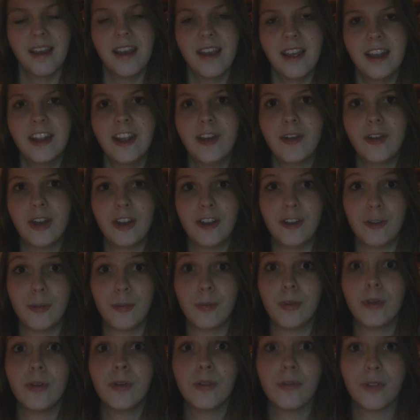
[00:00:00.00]
And know that
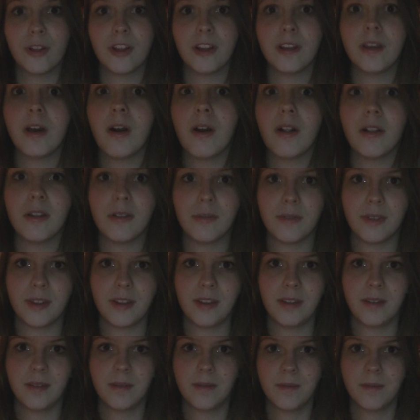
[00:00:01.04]
you're beautiful in all of it.